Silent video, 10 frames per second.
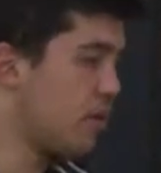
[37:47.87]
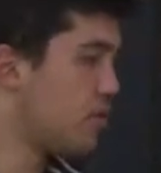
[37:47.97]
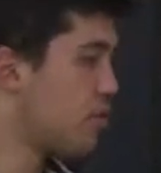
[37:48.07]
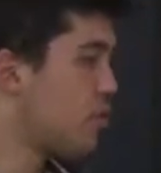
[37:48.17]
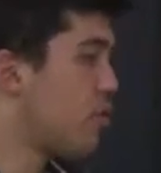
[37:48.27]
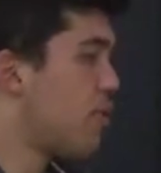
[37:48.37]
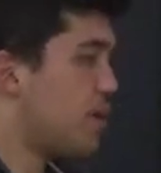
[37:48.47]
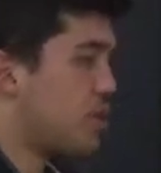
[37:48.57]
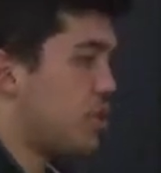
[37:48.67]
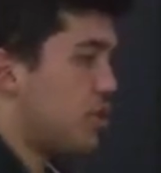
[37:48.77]
third
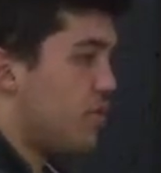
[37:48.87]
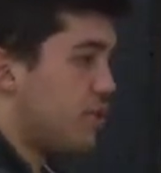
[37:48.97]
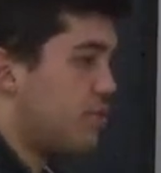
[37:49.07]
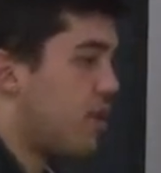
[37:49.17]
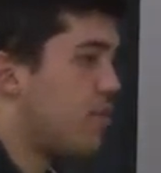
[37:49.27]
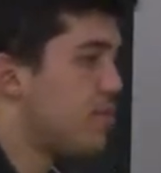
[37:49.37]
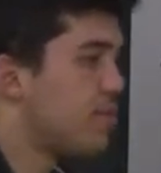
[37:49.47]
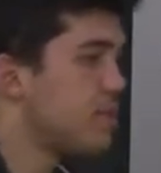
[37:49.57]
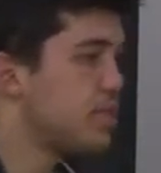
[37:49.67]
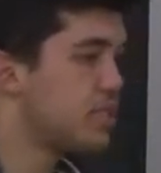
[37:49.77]
question of this problem
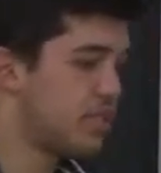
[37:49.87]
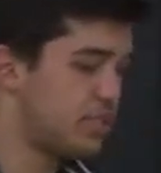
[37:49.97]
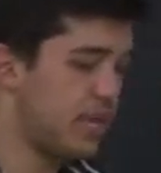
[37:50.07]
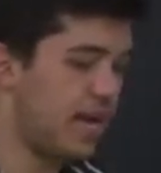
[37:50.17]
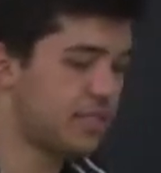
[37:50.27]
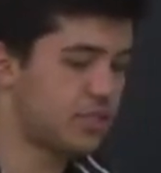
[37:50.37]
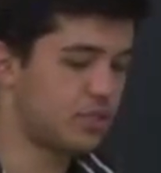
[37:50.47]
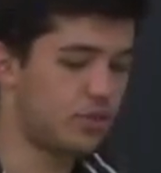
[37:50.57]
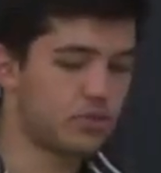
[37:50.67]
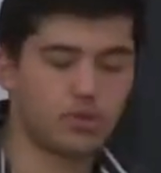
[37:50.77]
asks
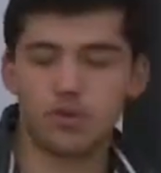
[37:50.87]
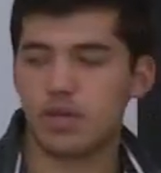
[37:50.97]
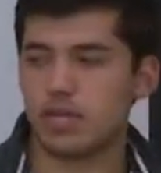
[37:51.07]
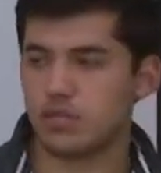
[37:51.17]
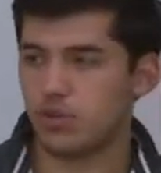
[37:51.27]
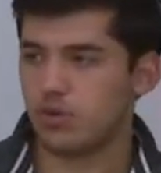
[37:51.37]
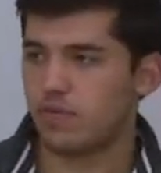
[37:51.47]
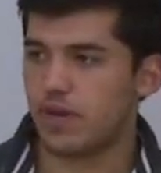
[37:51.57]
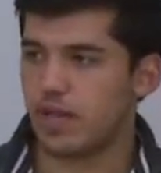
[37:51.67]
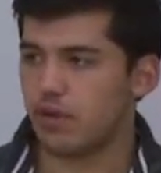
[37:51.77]
you to utilize the
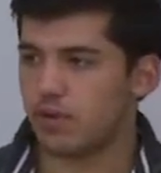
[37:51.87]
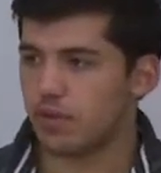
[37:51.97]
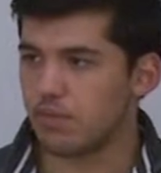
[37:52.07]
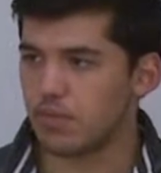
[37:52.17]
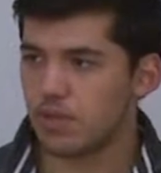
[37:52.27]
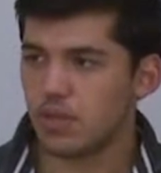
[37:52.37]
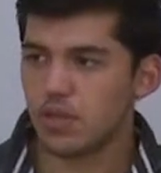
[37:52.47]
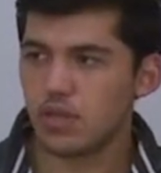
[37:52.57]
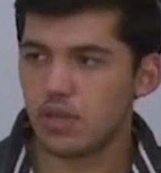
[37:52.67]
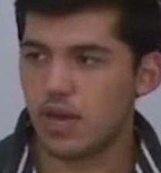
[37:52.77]
unify algorithm
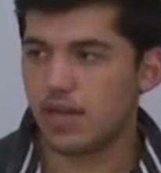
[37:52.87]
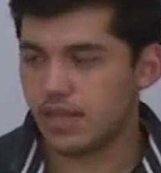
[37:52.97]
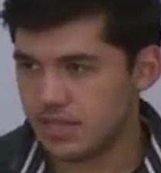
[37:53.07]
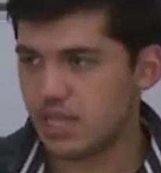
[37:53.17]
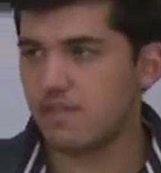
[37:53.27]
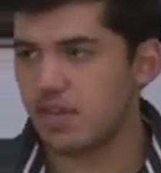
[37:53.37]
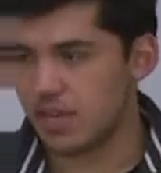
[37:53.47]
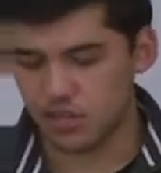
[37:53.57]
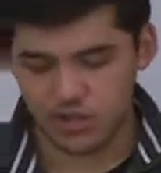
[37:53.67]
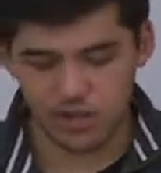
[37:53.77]
that is given in the
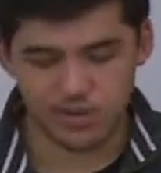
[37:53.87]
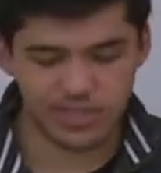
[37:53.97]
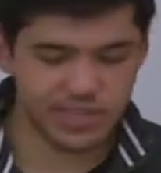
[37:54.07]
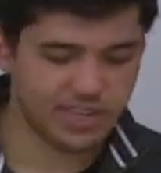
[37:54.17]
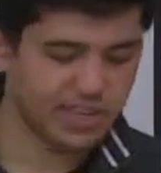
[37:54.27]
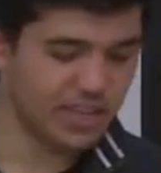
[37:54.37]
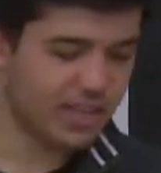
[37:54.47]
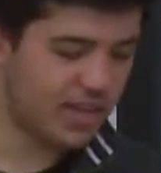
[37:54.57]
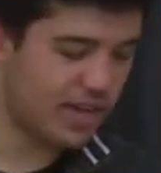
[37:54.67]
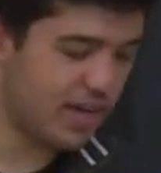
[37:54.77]
lecture notes
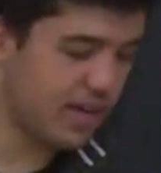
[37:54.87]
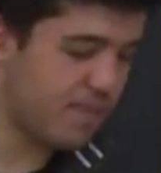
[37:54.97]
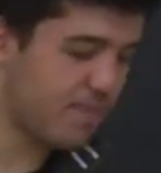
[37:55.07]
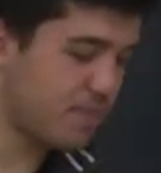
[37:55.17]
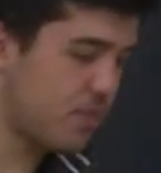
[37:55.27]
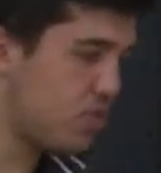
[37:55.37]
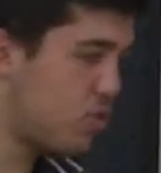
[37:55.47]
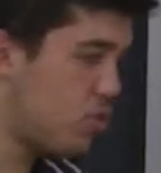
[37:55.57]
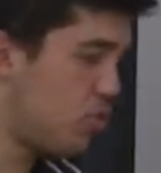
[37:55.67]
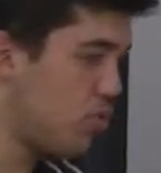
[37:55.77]

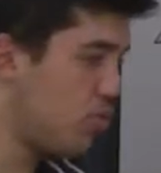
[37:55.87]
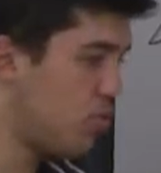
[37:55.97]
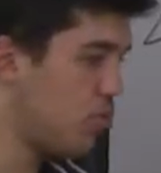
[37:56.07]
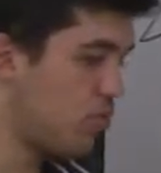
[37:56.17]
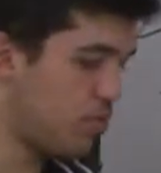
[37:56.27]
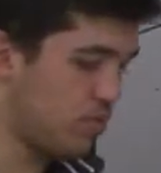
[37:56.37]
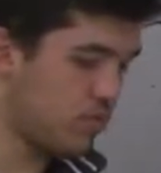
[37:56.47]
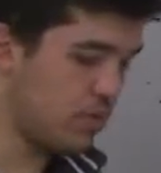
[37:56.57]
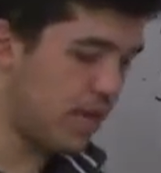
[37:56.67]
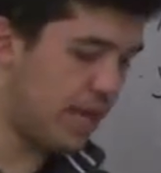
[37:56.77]
to
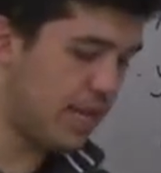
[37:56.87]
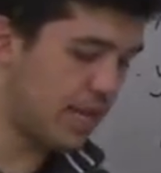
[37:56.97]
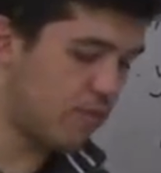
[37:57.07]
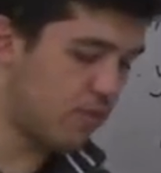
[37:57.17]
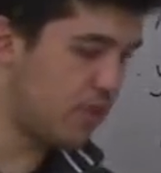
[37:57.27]
end up with